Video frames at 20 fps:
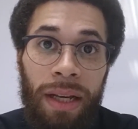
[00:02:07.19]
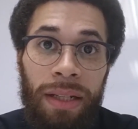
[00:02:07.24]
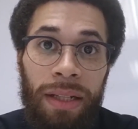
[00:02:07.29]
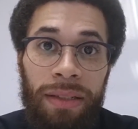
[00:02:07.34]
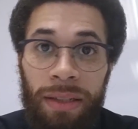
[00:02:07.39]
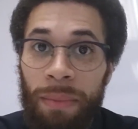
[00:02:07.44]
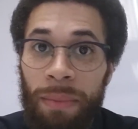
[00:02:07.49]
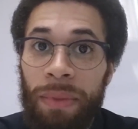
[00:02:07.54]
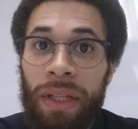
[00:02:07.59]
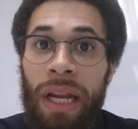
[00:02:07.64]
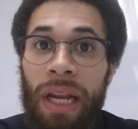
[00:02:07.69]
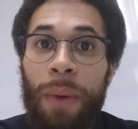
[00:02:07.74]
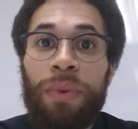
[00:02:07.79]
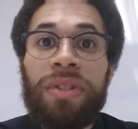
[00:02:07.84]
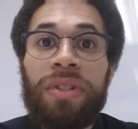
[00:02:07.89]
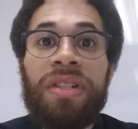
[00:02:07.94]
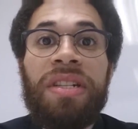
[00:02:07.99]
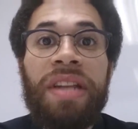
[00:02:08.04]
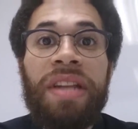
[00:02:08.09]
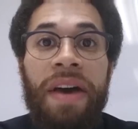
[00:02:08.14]
something that
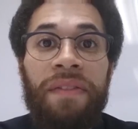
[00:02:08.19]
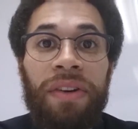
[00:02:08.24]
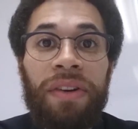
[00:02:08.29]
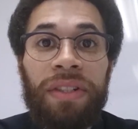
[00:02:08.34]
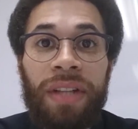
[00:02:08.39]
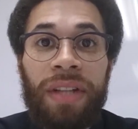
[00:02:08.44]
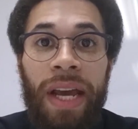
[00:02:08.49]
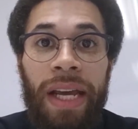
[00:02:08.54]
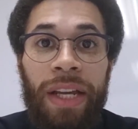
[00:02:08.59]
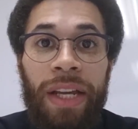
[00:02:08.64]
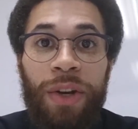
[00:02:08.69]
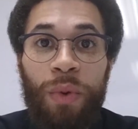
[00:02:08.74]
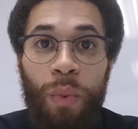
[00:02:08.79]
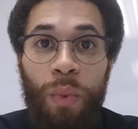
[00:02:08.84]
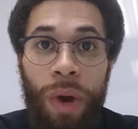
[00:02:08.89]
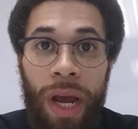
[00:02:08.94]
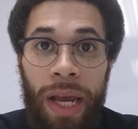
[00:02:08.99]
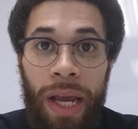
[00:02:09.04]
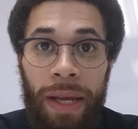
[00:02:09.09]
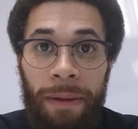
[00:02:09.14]
was never taken
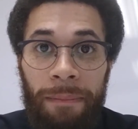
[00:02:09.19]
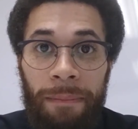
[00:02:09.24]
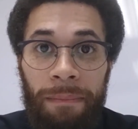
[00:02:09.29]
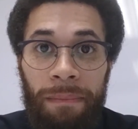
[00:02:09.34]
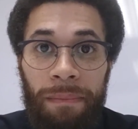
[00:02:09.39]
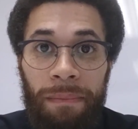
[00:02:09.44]
away